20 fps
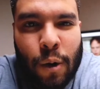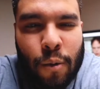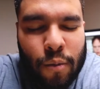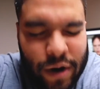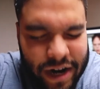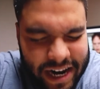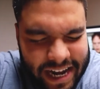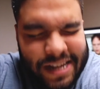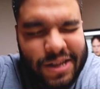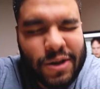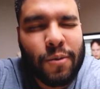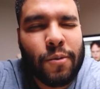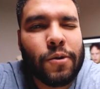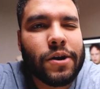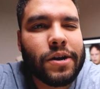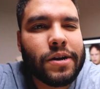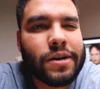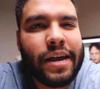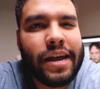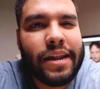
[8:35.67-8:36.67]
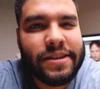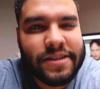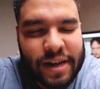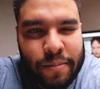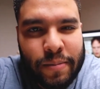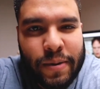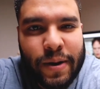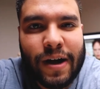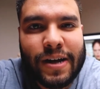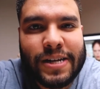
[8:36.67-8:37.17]
We're gonna get to work, and it's
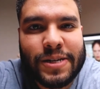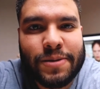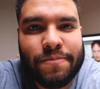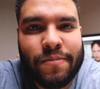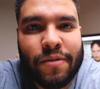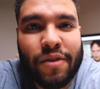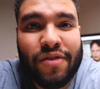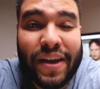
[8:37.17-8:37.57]
gonna be awesome.